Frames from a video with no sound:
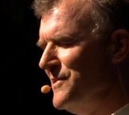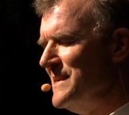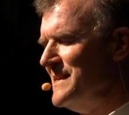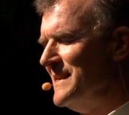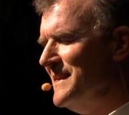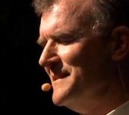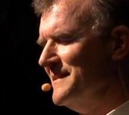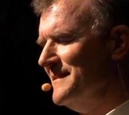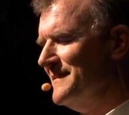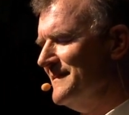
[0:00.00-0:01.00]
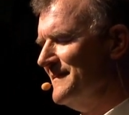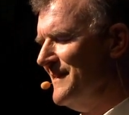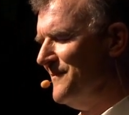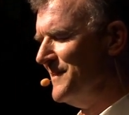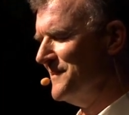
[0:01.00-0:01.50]
breathing in
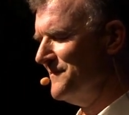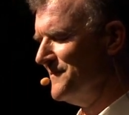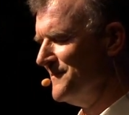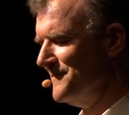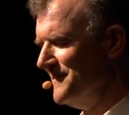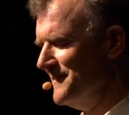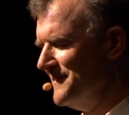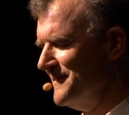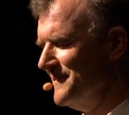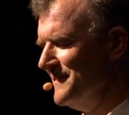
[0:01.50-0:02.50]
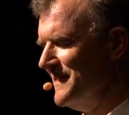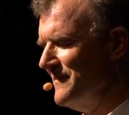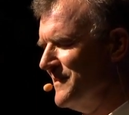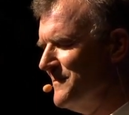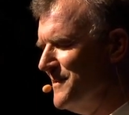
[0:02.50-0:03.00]
that wonderful,
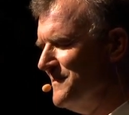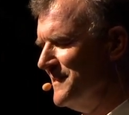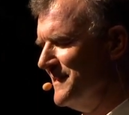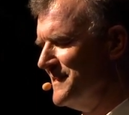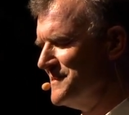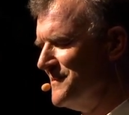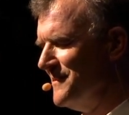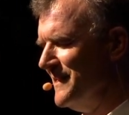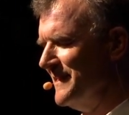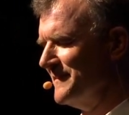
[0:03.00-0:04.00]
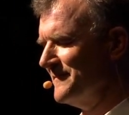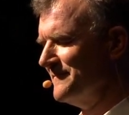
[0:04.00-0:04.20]
loving moment into your heart.